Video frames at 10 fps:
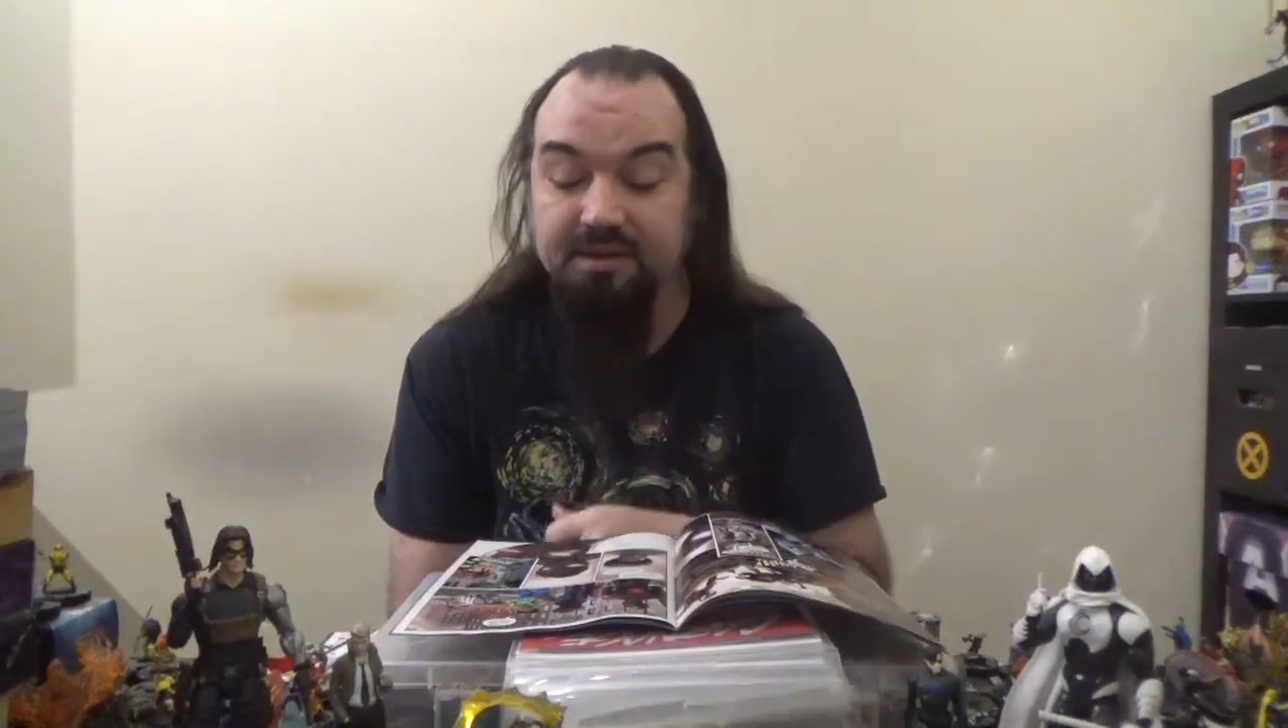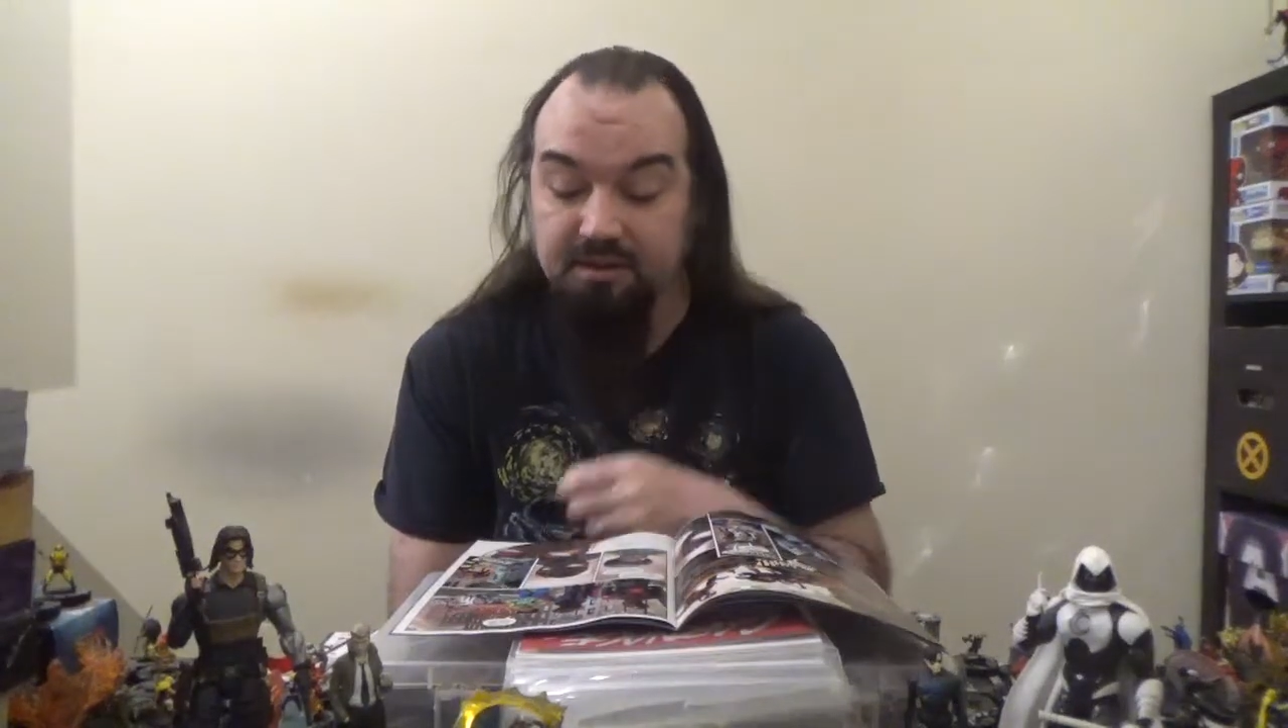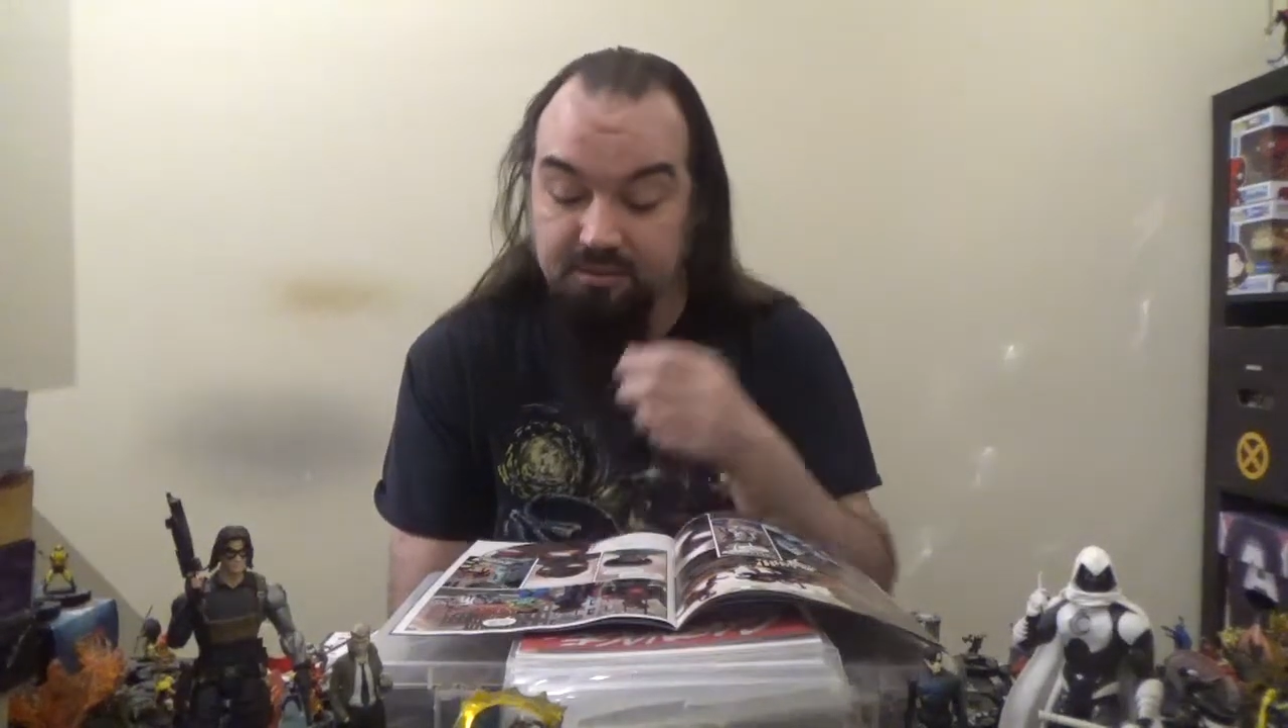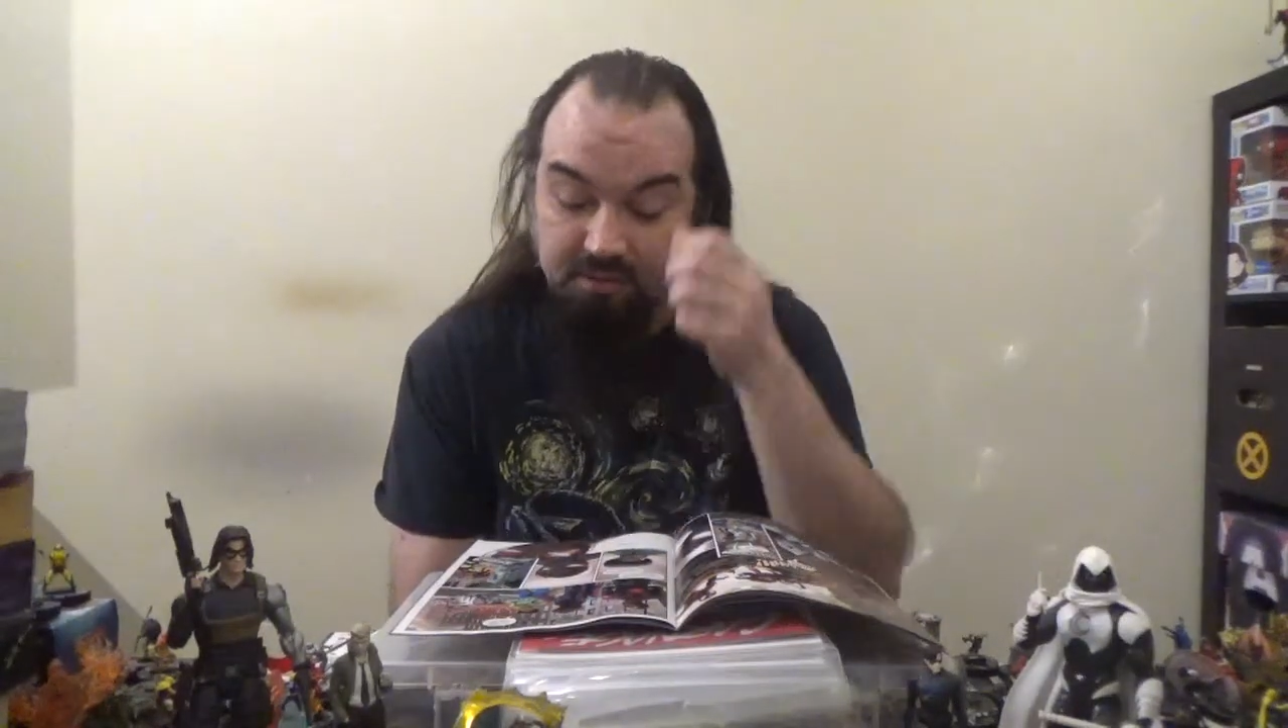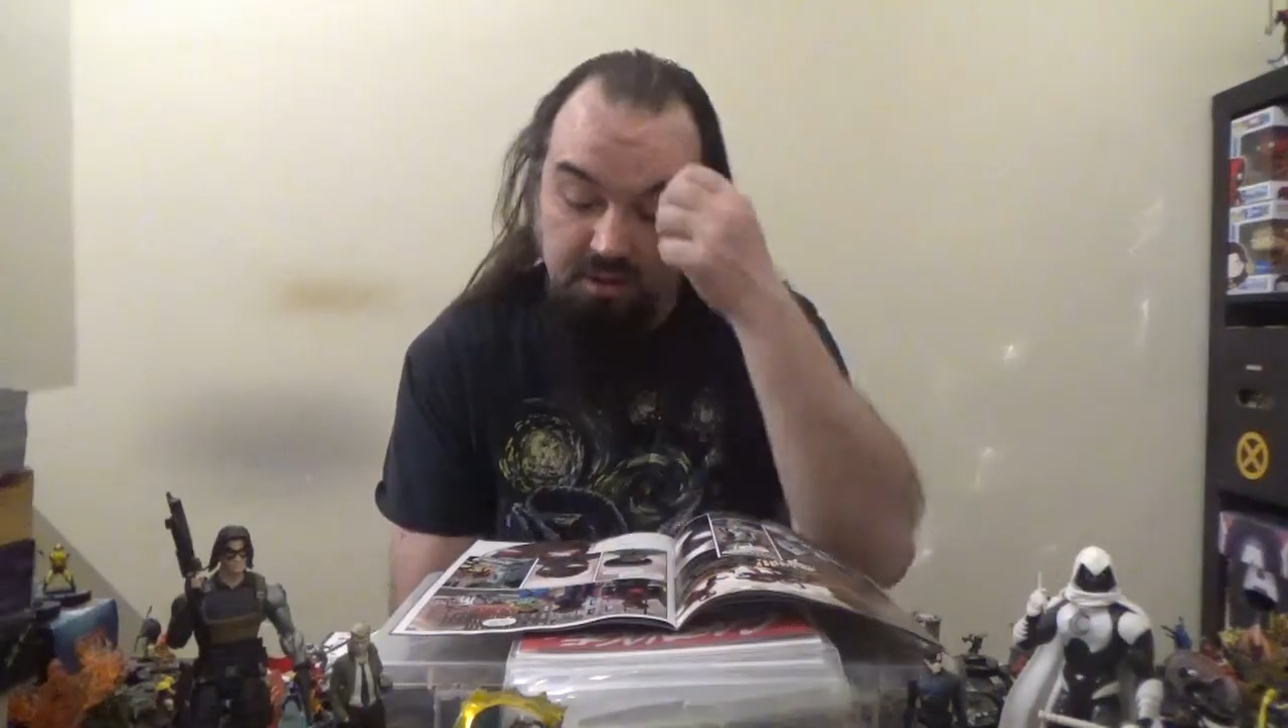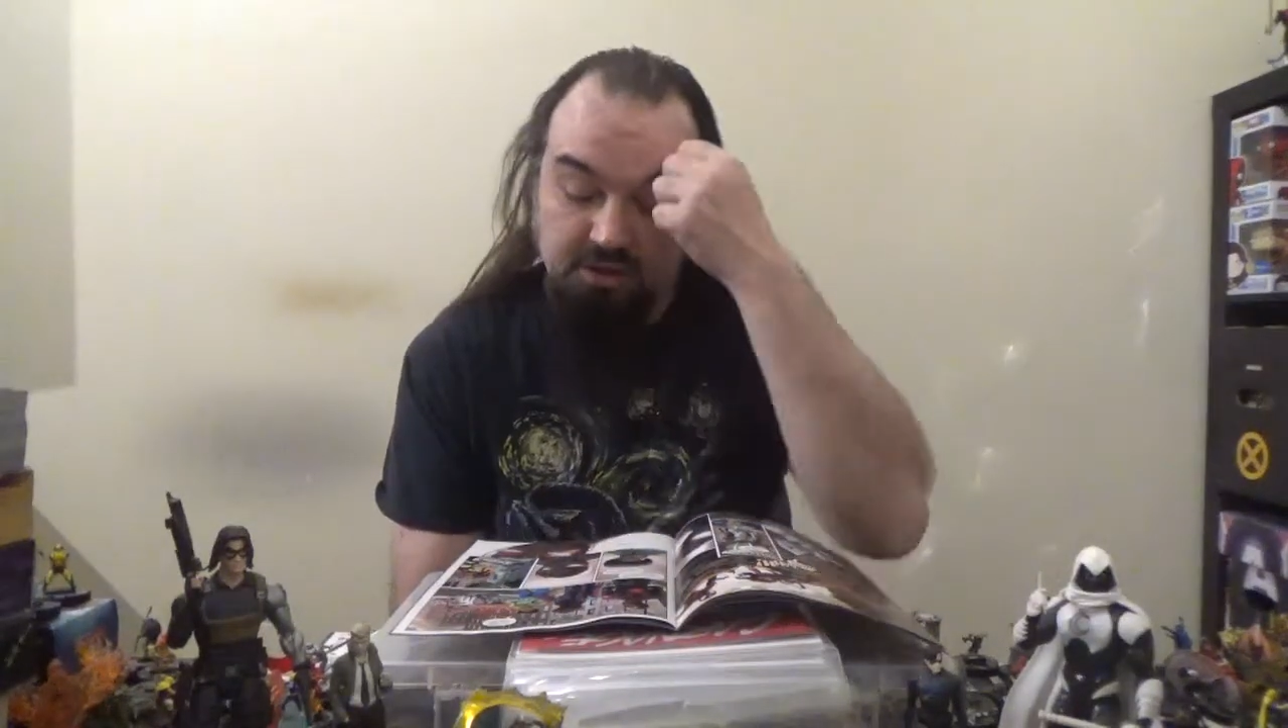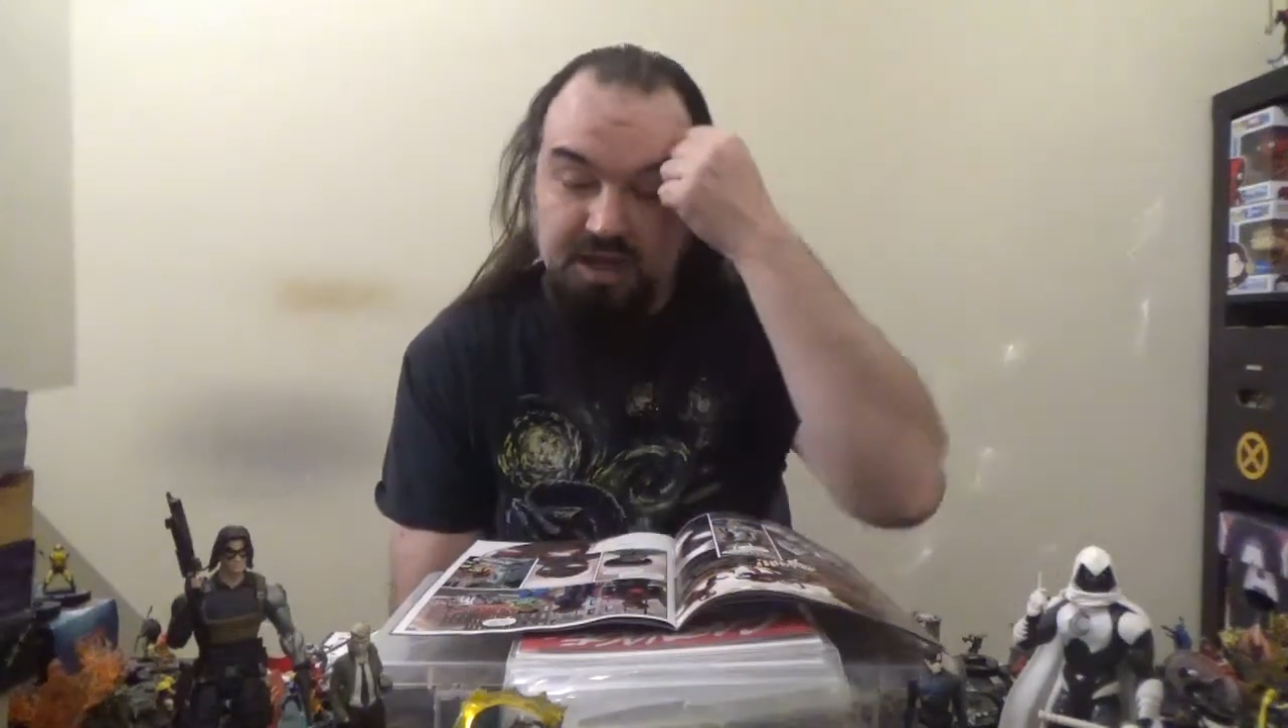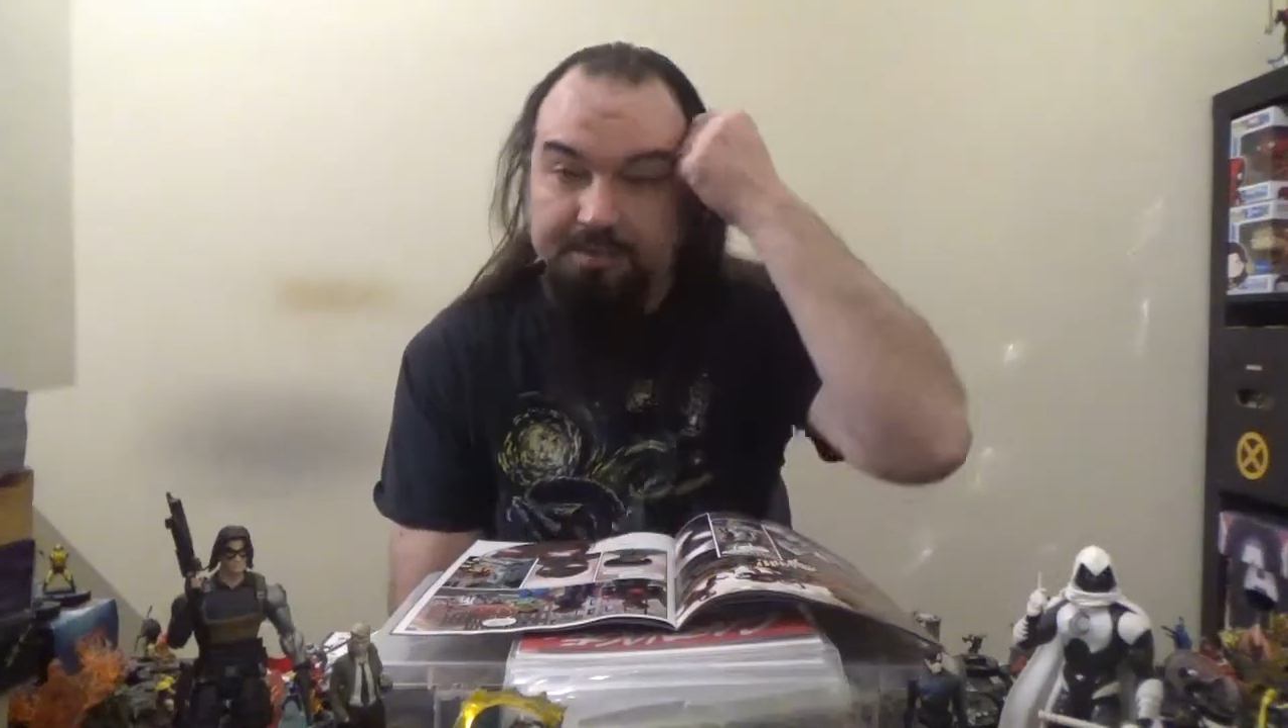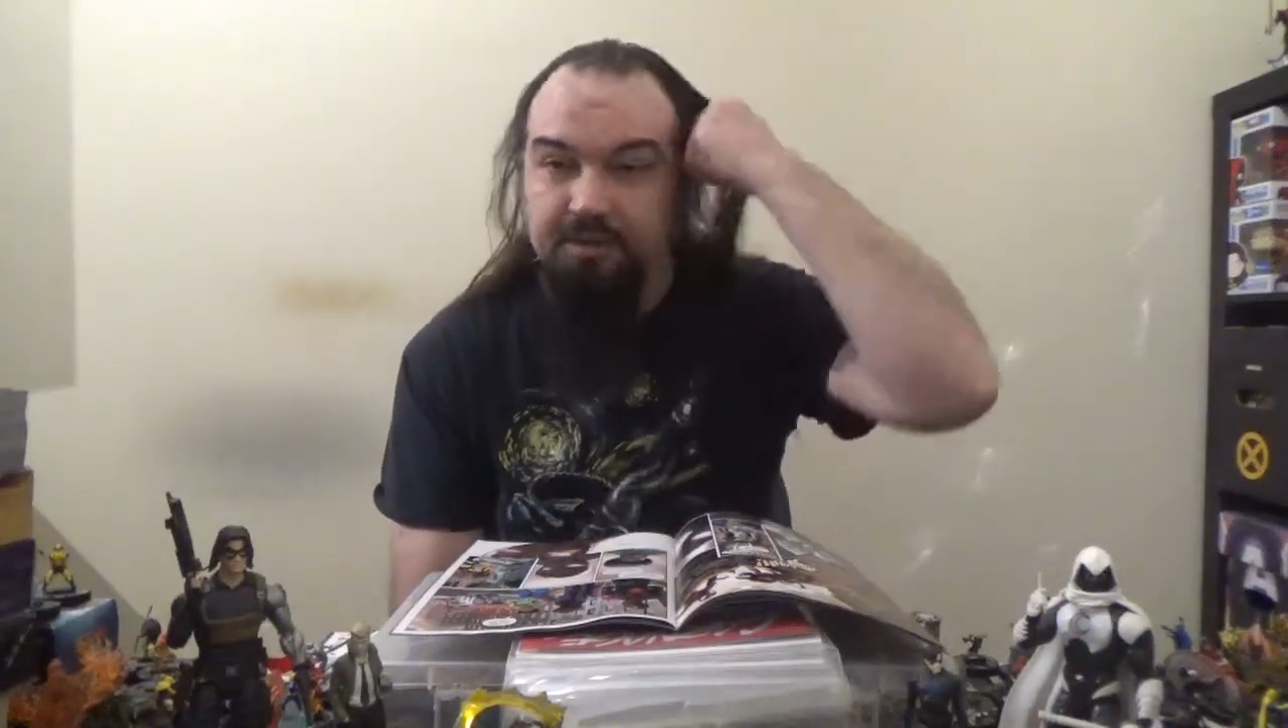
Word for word: who are trapped